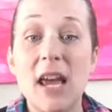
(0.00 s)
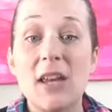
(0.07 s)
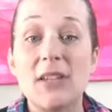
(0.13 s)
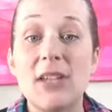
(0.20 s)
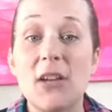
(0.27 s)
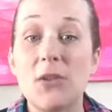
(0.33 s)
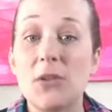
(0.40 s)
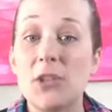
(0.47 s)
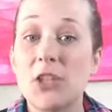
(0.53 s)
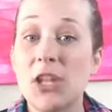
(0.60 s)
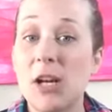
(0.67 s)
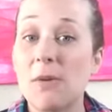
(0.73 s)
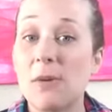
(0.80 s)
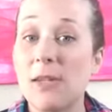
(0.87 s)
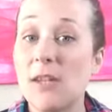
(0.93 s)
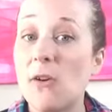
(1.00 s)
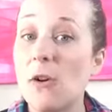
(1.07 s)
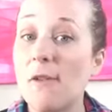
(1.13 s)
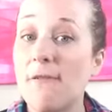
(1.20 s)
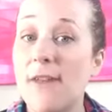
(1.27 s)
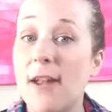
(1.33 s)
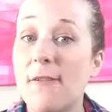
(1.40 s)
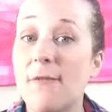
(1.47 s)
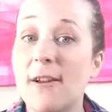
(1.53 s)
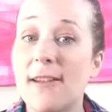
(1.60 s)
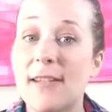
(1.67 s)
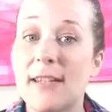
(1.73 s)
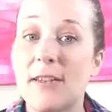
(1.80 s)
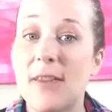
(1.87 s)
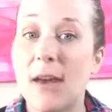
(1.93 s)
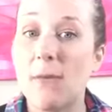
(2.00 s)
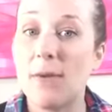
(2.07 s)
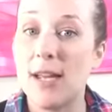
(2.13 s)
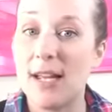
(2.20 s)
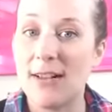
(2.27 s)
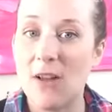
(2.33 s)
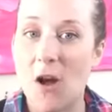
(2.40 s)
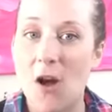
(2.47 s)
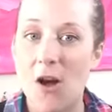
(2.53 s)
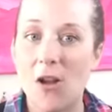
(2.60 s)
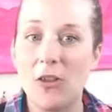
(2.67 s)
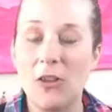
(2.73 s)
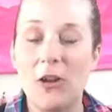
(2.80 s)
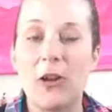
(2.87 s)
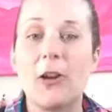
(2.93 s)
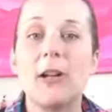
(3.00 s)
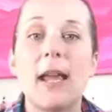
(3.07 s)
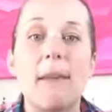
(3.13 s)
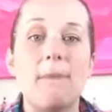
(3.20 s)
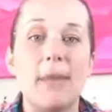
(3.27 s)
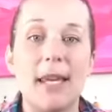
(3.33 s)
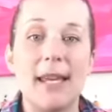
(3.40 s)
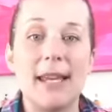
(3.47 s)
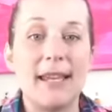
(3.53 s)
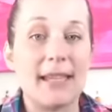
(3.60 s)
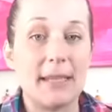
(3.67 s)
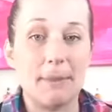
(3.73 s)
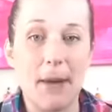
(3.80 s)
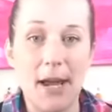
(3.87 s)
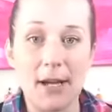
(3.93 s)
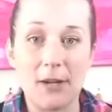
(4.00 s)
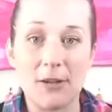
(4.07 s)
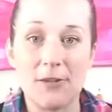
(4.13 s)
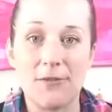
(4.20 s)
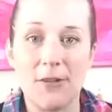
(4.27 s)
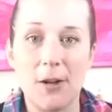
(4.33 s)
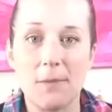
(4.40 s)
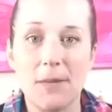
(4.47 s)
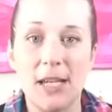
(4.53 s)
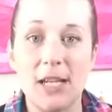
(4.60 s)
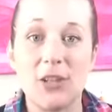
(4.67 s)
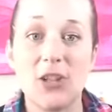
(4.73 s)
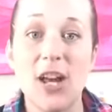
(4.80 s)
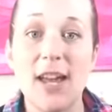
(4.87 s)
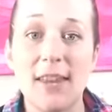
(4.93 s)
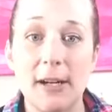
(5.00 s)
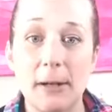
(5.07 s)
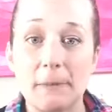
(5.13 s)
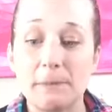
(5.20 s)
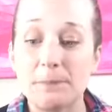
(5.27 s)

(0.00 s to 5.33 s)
So share with your favorites so that we can all learn and be inspired from each other.